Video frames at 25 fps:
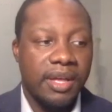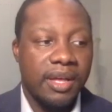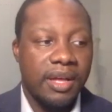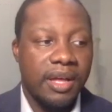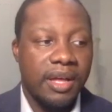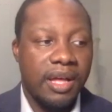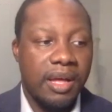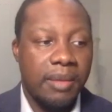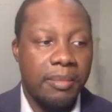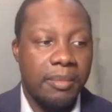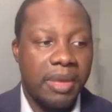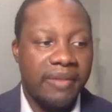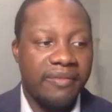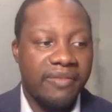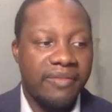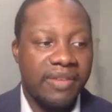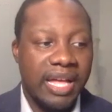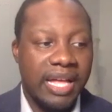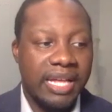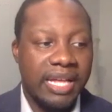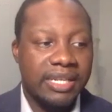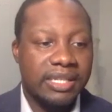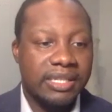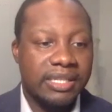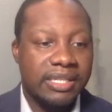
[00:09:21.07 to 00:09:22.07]
I've
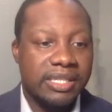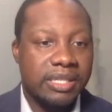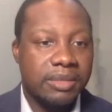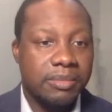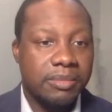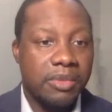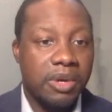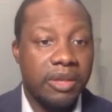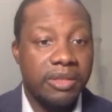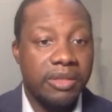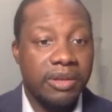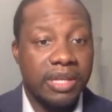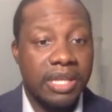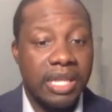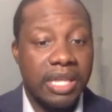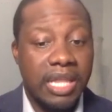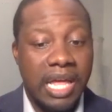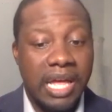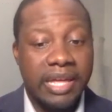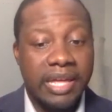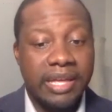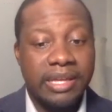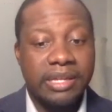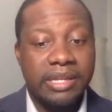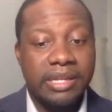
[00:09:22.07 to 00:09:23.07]
gotten some other
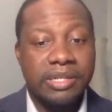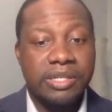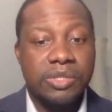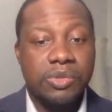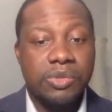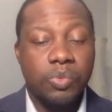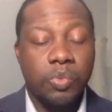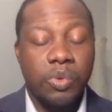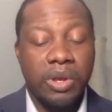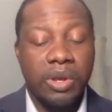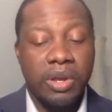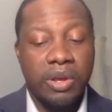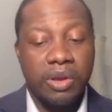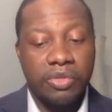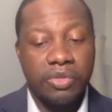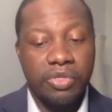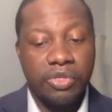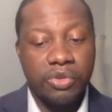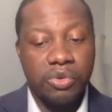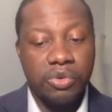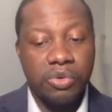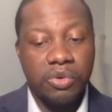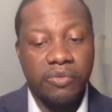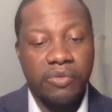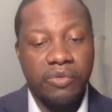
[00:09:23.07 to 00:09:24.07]
clients where the
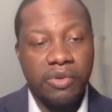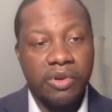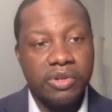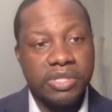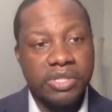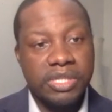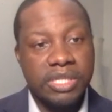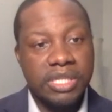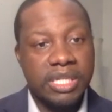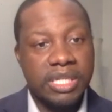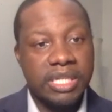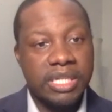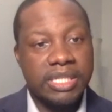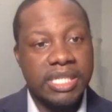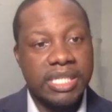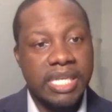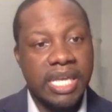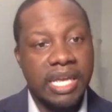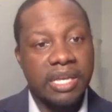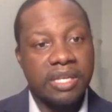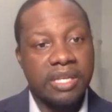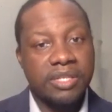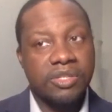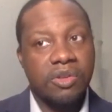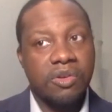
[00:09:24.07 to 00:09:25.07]
university
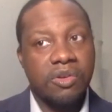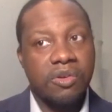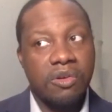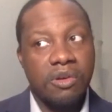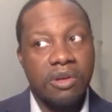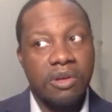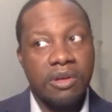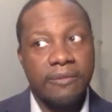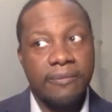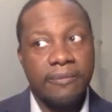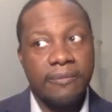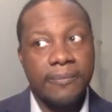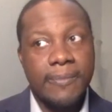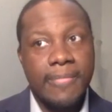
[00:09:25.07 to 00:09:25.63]
takes on